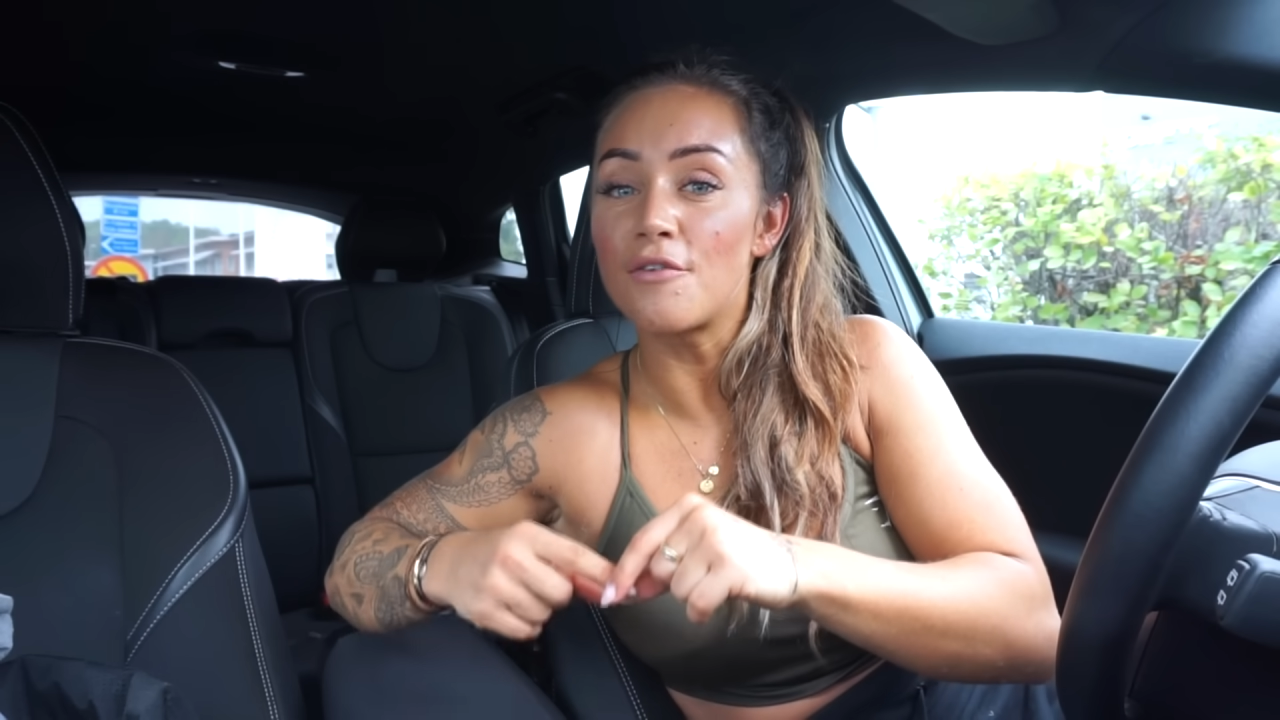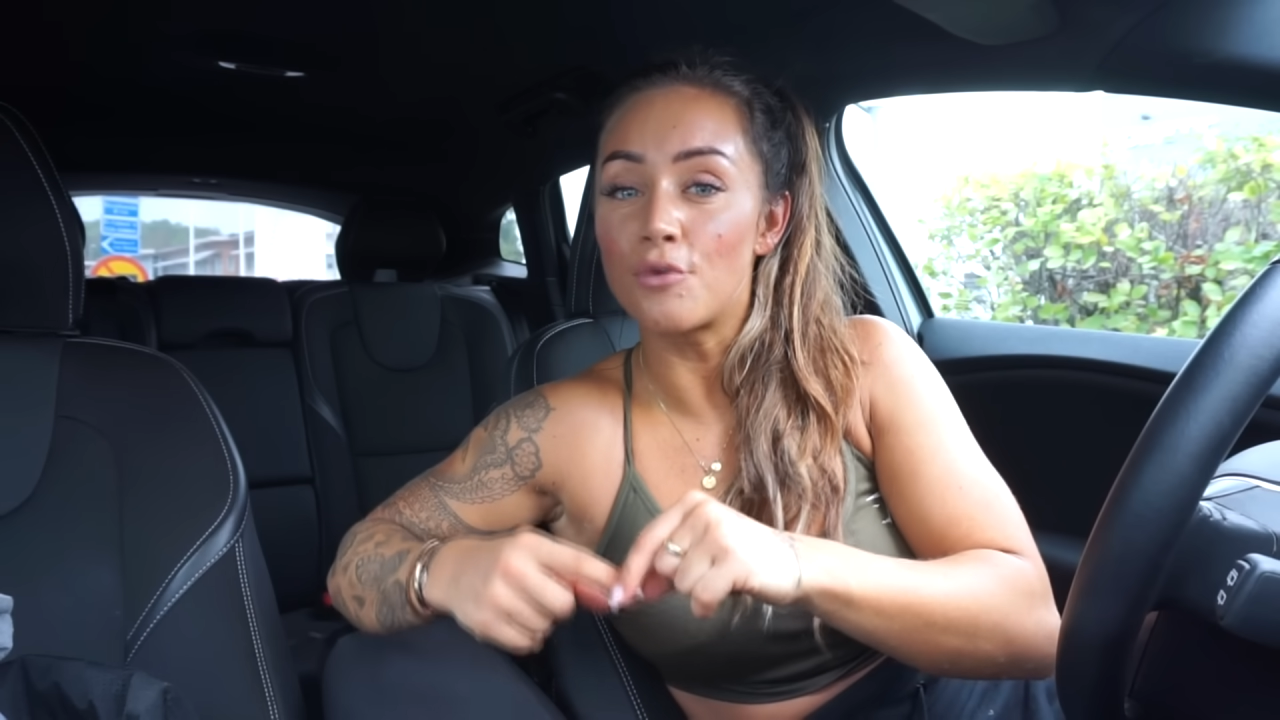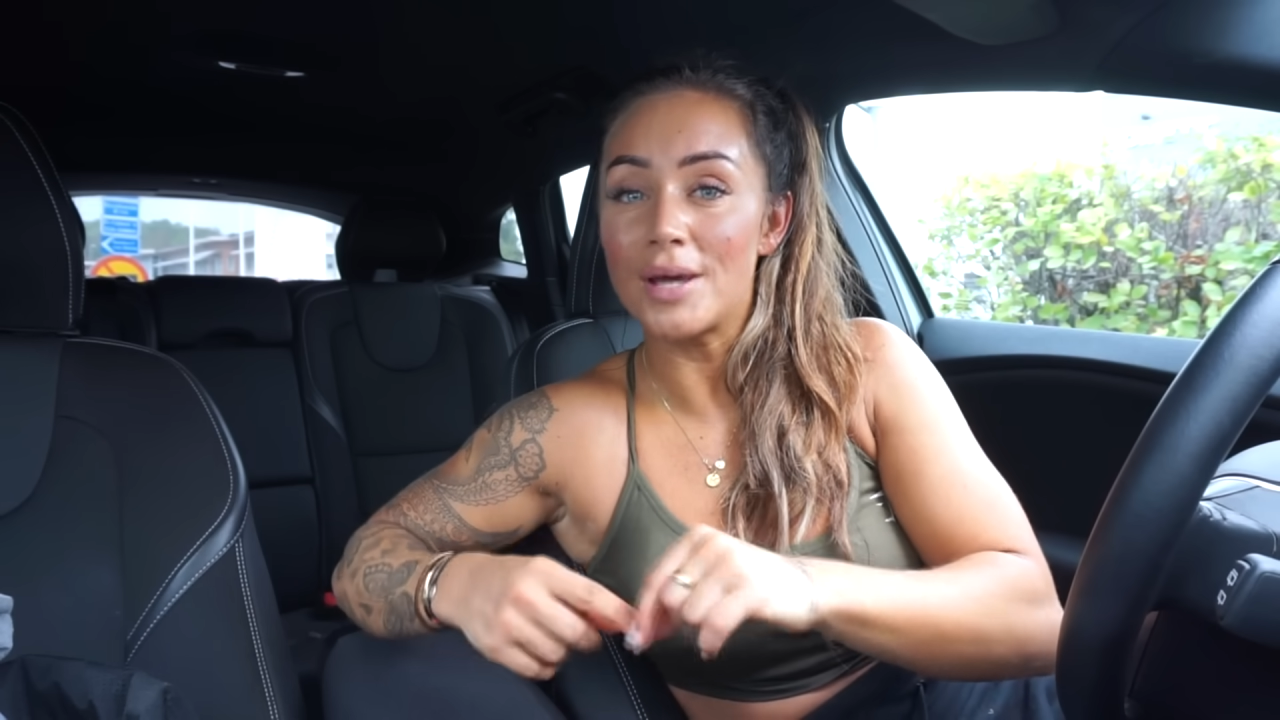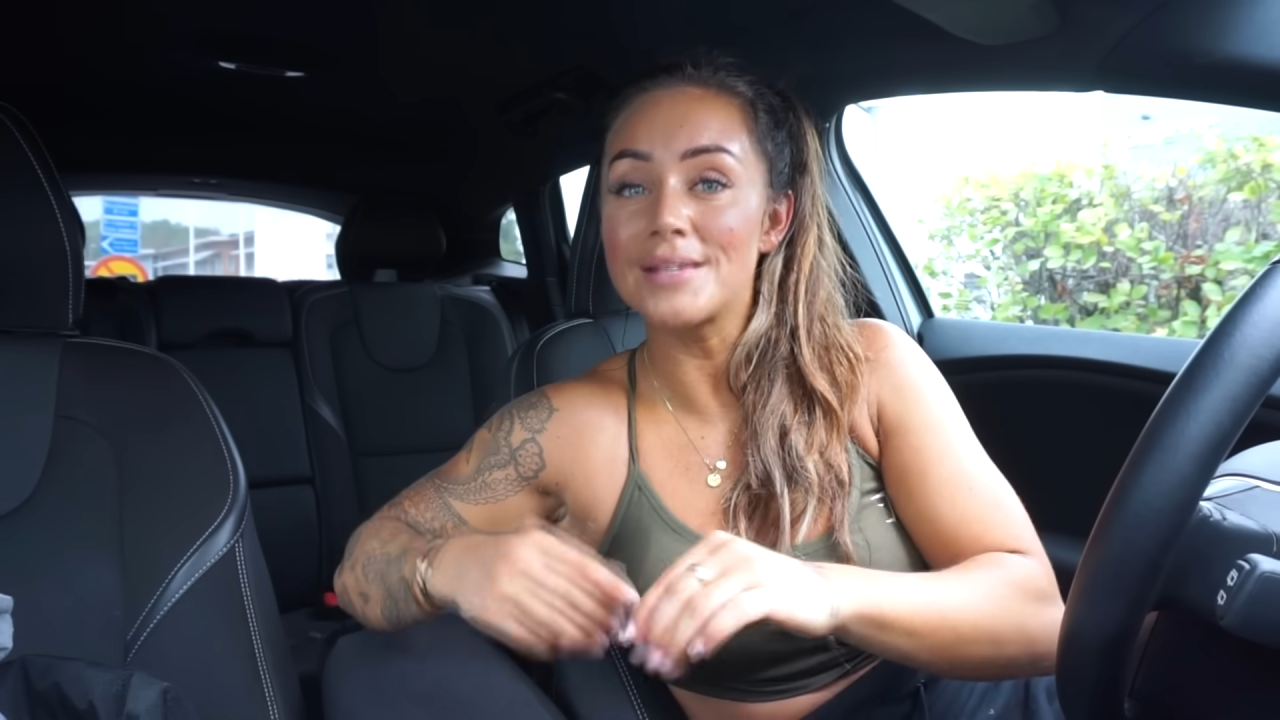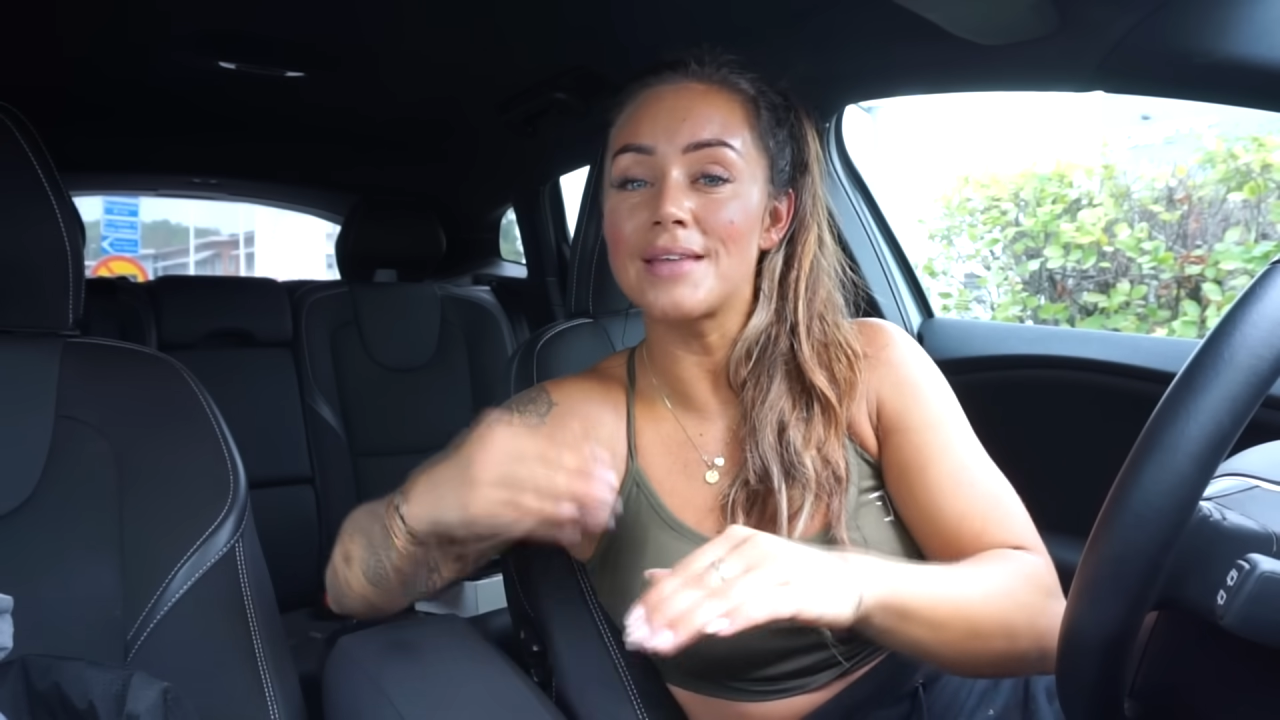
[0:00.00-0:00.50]
of
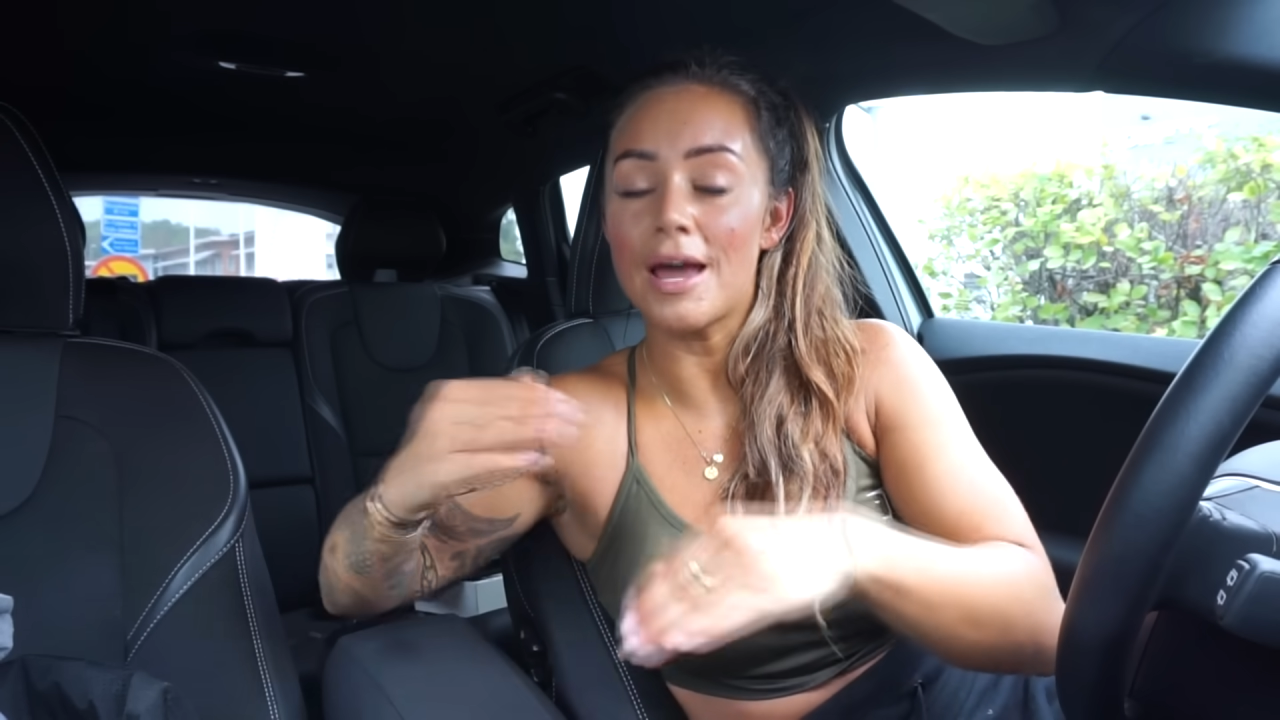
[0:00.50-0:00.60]
rest,